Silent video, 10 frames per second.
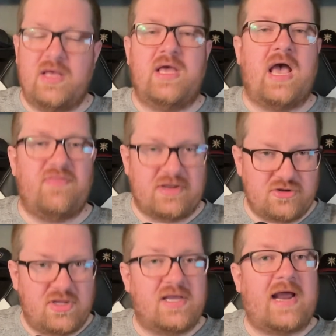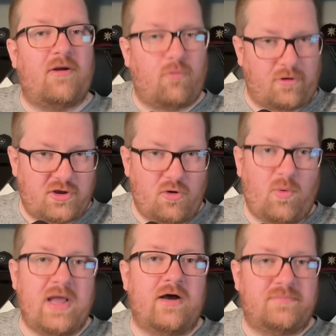and then you can kind of work your
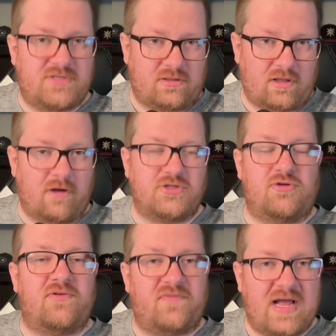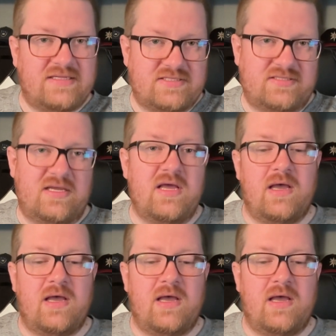way up to larger events,